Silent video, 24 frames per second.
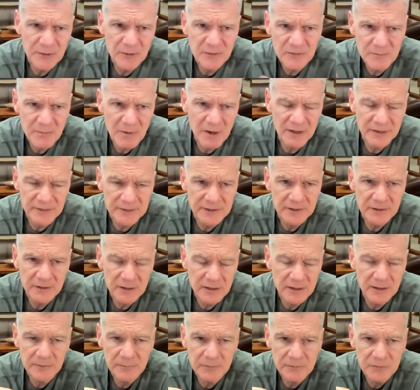over month,
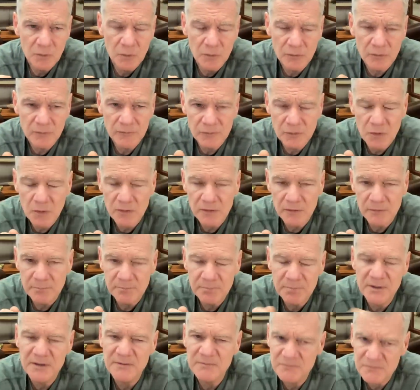quarter over quarter.
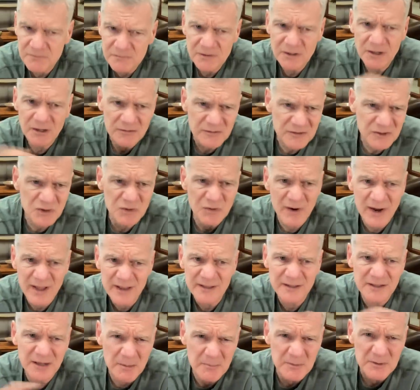But you know,
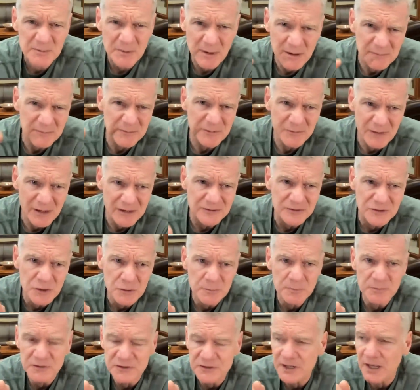trailing numbers probably around
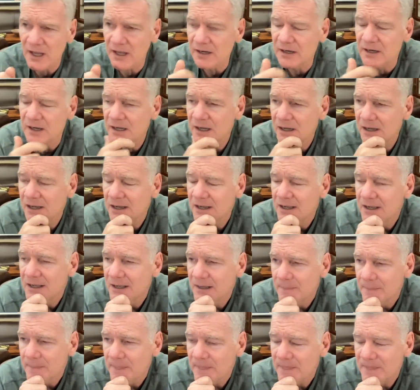2%.
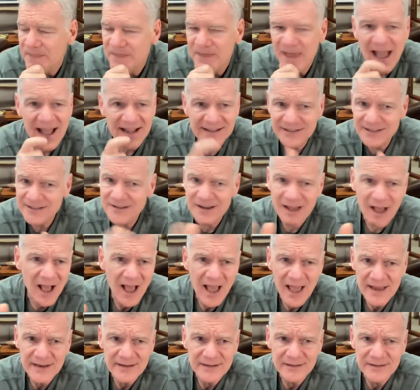That's
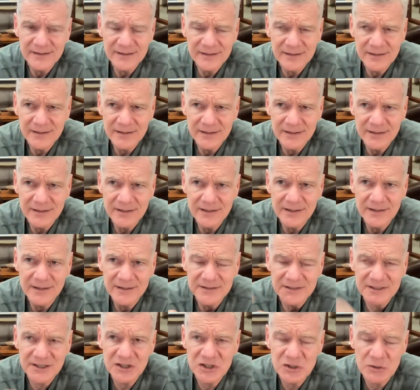not
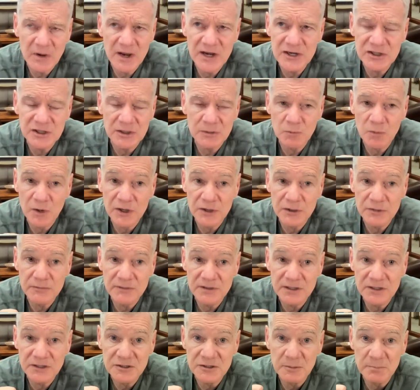a situation where
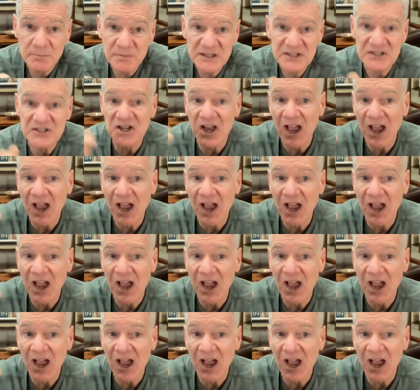you need to be